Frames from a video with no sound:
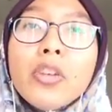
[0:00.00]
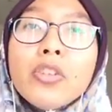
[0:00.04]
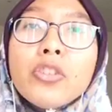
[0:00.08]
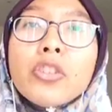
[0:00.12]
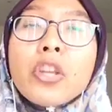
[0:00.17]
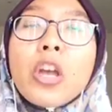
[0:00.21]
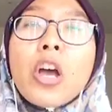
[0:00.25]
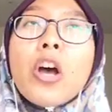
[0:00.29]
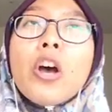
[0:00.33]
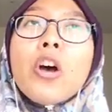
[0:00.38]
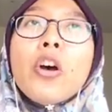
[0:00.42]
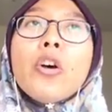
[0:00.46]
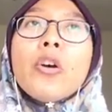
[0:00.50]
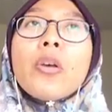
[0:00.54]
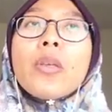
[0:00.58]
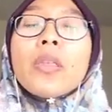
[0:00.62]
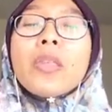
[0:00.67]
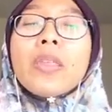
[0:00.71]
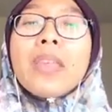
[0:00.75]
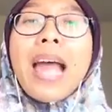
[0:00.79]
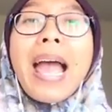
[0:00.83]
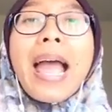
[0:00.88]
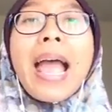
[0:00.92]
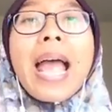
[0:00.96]
So
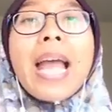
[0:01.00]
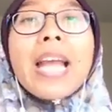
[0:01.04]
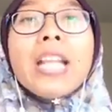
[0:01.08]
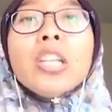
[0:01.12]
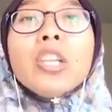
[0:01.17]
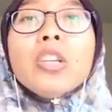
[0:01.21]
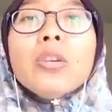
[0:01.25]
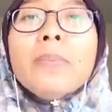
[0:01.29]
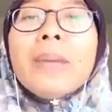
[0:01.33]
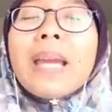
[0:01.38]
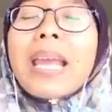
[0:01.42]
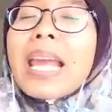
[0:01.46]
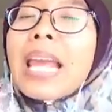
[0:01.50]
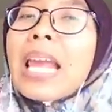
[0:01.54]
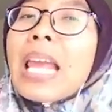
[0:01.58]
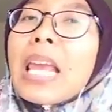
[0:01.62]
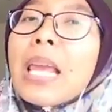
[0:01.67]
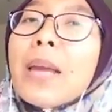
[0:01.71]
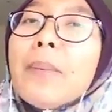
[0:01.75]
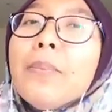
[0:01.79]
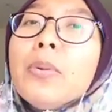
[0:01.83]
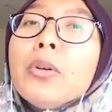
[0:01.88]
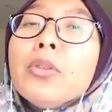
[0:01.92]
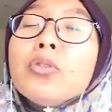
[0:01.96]
then you'll be
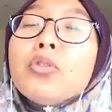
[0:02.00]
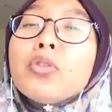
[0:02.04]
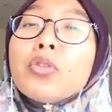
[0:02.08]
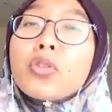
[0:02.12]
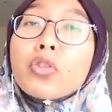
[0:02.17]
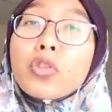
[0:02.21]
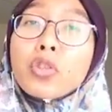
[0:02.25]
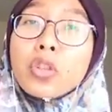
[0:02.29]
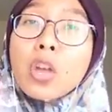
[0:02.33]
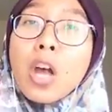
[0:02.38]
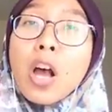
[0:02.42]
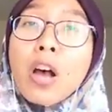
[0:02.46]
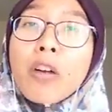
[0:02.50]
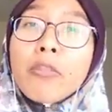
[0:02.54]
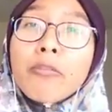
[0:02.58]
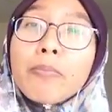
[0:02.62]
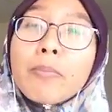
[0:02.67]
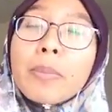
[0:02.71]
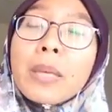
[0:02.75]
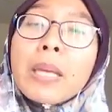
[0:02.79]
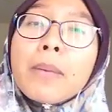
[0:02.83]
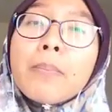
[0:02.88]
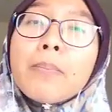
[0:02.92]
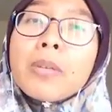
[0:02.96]
able to
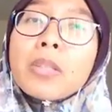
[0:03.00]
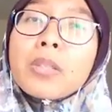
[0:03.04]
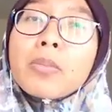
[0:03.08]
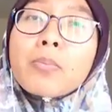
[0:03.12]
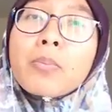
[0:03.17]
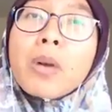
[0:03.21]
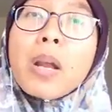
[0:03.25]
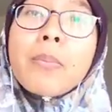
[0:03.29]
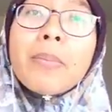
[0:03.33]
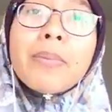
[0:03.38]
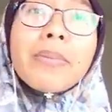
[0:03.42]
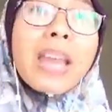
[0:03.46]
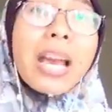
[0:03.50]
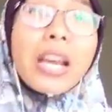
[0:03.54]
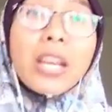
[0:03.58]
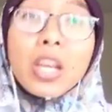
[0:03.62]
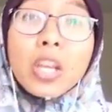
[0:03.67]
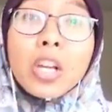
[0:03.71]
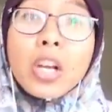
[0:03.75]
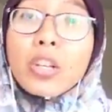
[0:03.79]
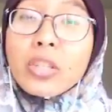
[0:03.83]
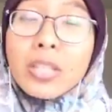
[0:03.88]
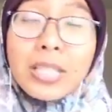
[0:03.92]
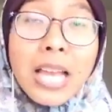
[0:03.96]
solve people's problem. There
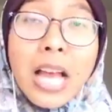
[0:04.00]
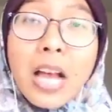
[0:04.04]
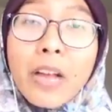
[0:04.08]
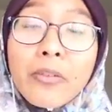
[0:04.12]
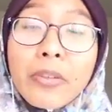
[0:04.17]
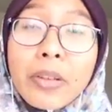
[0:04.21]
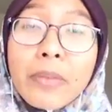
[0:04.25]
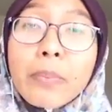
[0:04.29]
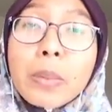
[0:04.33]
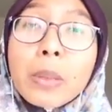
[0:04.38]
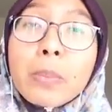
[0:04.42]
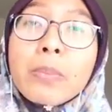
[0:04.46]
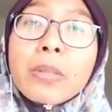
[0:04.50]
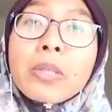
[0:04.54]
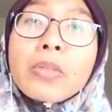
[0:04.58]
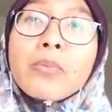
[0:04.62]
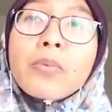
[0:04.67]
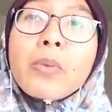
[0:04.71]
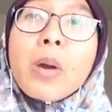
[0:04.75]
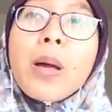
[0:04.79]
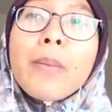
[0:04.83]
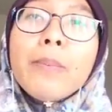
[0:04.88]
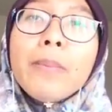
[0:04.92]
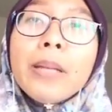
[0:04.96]
you go, solving people's
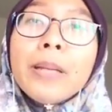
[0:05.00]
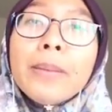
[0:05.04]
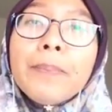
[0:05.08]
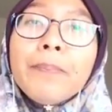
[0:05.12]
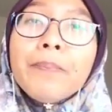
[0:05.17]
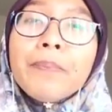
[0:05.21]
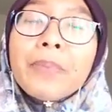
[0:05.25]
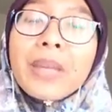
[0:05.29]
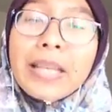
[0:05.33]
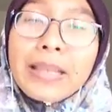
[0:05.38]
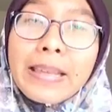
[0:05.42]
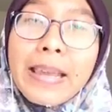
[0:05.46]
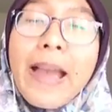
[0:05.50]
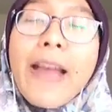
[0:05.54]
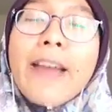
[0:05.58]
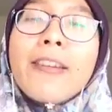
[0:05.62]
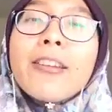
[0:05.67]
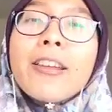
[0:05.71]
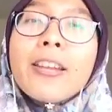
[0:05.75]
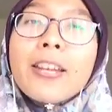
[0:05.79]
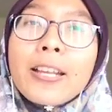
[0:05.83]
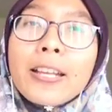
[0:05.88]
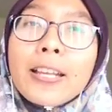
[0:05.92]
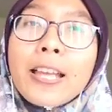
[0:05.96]
problem
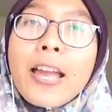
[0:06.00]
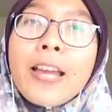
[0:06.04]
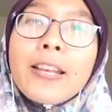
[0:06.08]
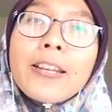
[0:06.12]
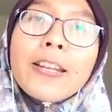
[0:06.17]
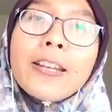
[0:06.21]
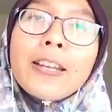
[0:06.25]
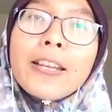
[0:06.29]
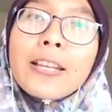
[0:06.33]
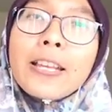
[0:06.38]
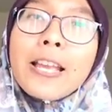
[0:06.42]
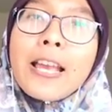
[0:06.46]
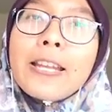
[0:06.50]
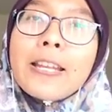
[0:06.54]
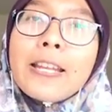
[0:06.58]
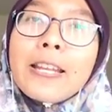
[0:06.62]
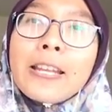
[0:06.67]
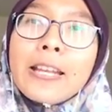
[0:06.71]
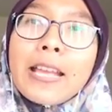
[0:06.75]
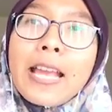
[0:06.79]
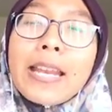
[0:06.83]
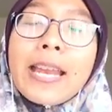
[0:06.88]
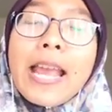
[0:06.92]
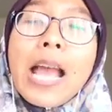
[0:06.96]
again and again and again
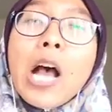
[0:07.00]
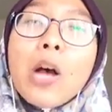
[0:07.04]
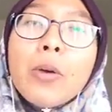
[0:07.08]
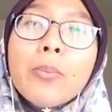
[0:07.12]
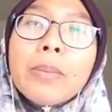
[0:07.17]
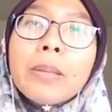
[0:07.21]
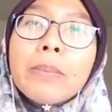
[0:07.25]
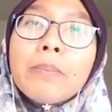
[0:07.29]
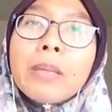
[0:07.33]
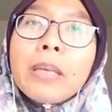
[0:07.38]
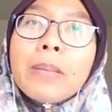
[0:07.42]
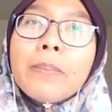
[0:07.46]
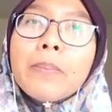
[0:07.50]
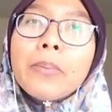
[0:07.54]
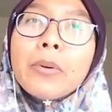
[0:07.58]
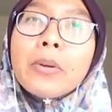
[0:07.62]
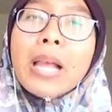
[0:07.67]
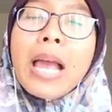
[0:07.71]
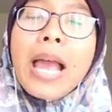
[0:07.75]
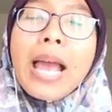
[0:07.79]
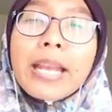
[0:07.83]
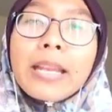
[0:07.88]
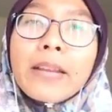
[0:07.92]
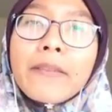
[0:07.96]
and again. Helping
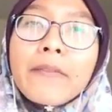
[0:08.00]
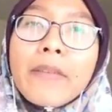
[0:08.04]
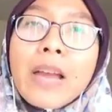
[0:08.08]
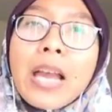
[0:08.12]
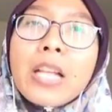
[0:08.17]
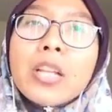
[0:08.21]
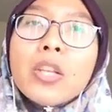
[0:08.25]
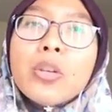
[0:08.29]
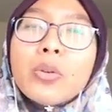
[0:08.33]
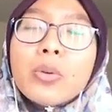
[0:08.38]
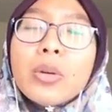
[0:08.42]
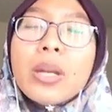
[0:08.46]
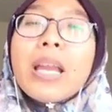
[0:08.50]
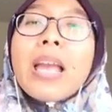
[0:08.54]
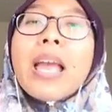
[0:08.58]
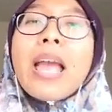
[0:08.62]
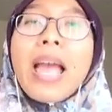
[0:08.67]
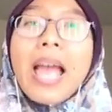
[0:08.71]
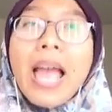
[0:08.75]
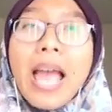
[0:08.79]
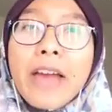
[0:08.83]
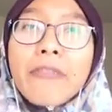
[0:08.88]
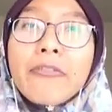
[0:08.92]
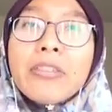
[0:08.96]
people, adding value
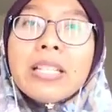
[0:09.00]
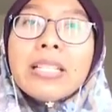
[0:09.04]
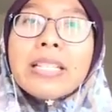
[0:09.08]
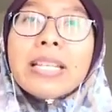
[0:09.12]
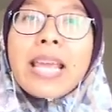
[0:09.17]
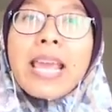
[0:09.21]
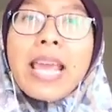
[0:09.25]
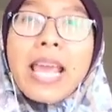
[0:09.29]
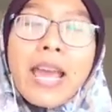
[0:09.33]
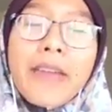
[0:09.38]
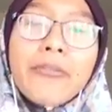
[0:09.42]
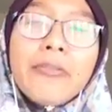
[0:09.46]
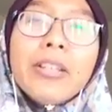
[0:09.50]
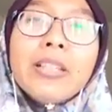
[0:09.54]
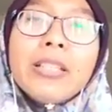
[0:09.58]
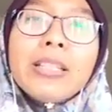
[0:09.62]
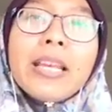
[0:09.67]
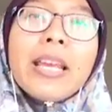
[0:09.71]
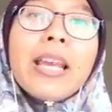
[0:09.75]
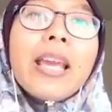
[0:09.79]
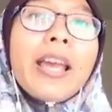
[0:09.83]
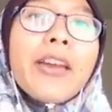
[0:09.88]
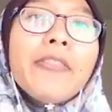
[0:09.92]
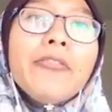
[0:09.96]
every day, every
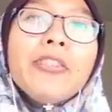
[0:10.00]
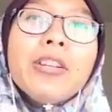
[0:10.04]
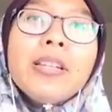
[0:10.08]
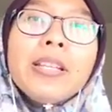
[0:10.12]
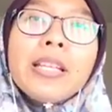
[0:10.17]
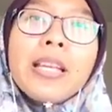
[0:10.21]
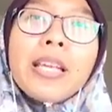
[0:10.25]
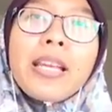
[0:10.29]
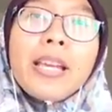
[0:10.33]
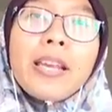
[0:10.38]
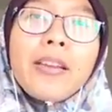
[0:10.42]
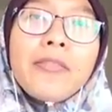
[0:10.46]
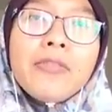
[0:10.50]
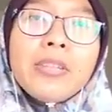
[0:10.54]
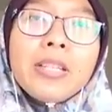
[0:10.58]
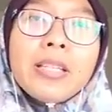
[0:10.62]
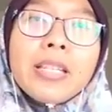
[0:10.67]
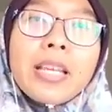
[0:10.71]
day, every day, every